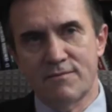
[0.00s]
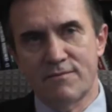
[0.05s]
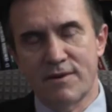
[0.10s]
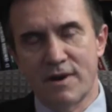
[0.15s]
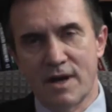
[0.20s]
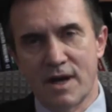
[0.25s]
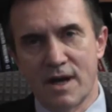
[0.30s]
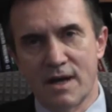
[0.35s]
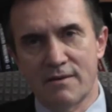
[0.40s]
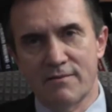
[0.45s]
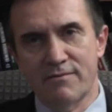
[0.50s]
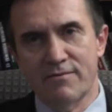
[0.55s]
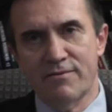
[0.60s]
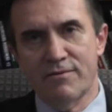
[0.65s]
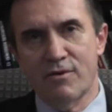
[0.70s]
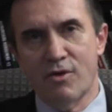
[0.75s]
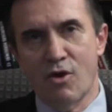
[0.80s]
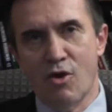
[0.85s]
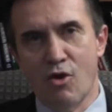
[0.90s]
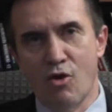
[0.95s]
valve
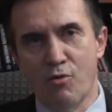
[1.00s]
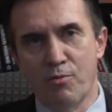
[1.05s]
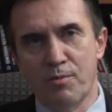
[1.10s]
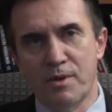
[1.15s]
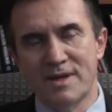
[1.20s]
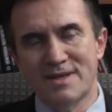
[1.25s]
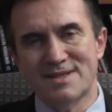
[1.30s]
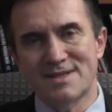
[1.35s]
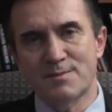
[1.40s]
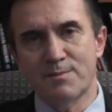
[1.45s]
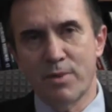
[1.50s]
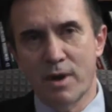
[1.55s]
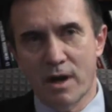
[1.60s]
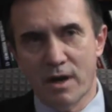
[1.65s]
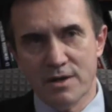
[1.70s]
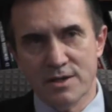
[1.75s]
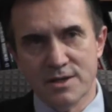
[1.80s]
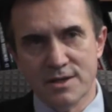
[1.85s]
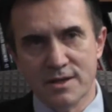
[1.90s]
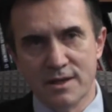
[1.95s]
opens
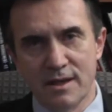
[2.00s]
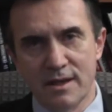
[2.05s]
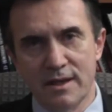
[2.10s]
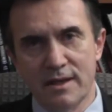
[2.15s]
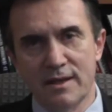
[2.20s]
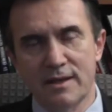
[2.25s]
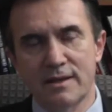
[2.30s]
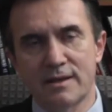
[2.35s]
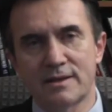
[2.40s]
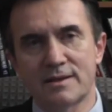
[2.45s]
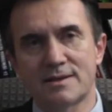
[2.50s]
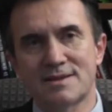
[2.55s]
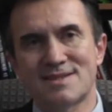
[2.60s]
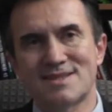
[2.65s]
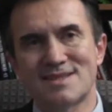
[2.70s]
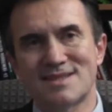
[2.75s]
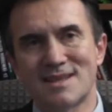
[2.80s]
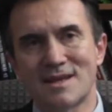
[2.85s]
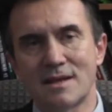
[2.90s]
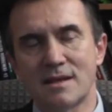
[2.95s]
partially,
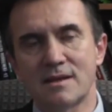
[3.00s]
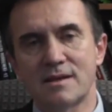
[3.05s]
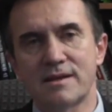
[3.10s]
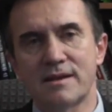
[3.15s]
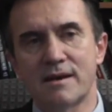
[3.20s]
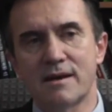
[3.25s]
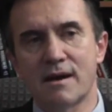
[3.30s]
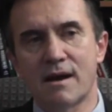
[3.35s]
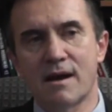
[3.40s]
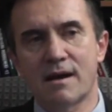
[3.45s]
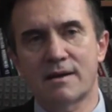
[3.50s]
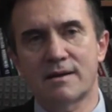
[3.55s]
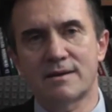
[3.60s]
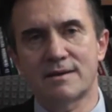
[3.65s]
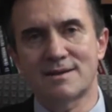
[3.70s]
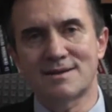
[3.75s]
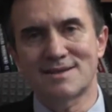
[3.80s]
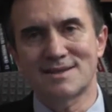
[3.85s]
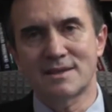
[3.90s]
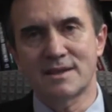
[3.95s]
still the
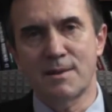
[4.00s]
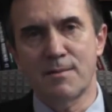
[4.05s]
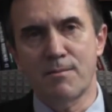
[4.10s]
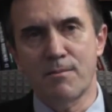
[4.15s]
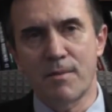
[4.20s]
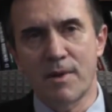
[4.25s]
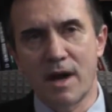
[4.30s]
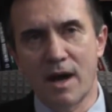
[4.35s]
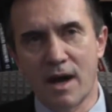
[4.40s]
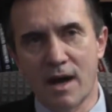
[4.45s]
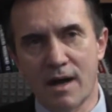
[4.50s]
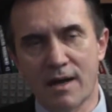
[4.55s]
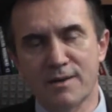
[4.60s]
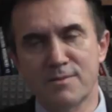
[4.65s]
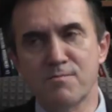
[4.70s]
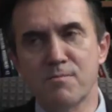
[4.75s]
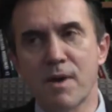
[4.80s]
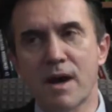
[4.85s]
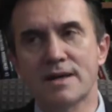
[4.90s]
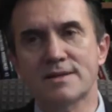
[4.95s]

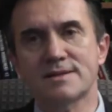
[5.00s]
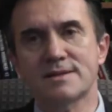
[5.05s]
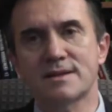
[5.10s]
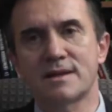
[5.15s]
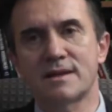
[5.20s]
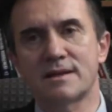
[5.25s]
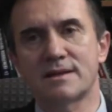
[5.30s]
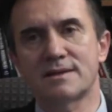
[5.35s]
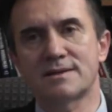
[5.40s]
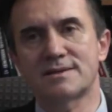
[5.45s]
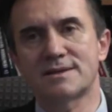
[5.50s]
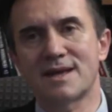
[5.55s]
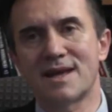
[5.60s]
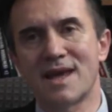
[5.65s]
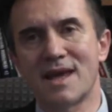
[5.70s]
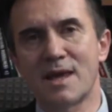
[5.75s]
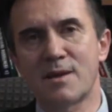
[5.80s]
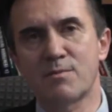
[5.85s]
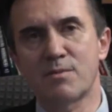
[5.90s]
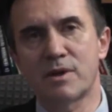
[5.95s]
heart muscle is
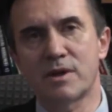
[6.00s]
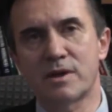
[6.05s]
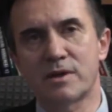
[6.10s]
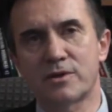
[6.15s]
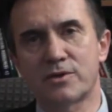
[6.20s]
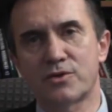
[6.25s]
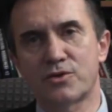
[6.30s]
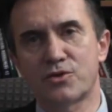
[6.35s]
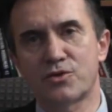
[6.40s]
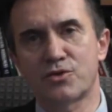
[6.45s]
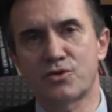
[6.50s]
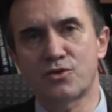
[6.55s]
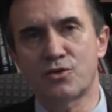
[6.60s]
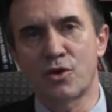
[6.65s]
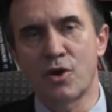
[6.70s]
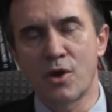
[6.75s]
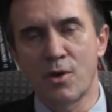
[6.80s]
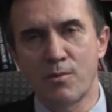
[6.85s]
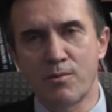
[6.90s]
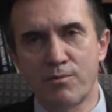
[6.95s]
able
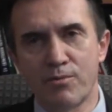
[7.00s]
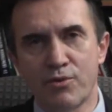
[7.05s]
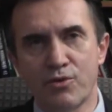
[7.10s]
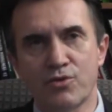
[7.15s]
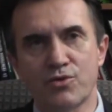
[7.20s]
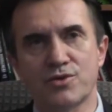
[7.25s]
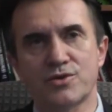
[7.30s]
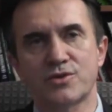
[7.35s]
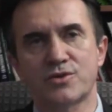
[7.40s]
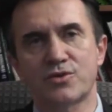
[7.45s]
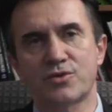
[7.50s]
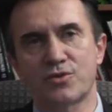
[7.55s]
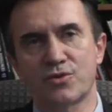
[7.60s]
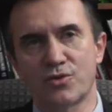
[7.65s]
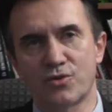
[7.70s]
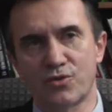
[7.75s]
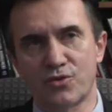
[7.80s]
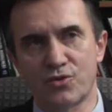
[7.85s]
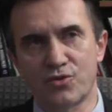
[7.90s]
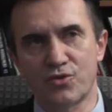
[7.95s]
to push,
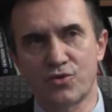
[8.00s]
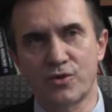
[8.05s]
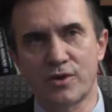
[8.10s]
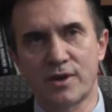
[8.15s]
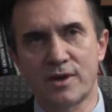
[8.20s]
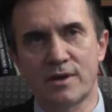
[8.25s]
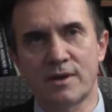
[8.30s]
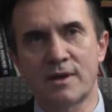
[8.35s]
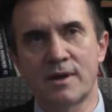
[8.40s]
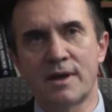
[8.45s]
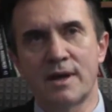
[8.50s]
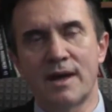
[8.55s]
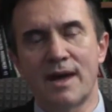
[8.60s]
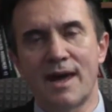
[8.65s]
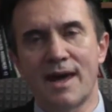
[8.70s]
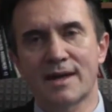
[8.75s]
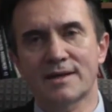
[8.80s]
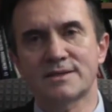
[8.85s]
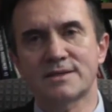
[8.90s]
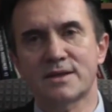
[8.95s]
to do the
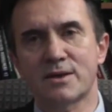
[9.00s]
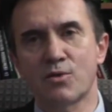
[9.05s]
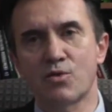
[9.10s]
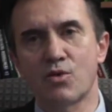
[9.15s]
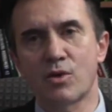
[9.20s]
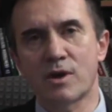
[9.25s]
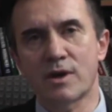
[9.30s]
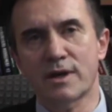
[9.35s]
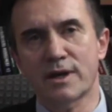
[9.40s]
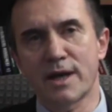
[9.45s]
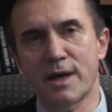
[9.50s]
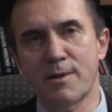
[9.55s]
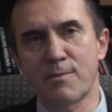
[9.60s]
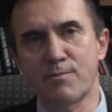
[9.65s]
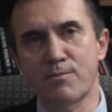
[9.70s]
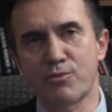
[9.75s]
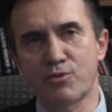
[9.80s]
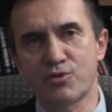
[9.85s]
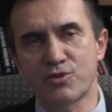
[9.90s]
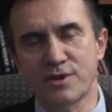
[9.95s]
extra work
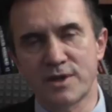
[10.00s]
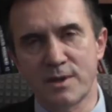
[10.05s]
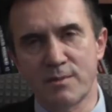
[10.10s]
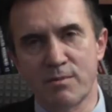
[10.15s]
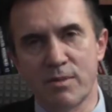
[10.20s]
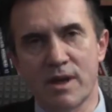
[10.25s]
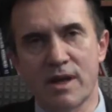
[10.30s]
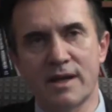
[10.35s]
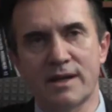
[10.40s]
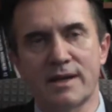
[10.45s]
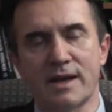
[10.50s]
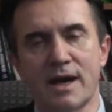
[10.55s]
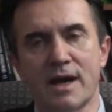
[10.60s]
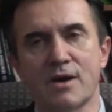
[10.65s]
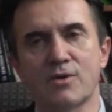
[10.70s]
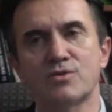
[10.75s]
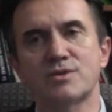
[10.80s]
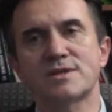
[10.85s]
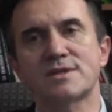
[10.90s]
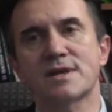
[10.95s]
and push the blood
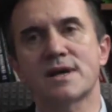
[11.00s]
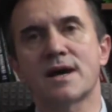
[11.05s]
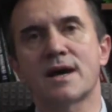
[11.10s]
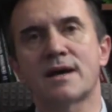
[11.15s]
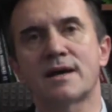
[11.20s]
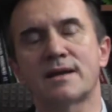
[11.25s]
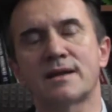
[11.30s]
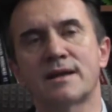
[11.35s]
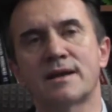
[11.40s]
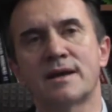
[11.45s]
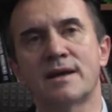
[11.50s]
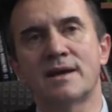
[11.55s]
outside.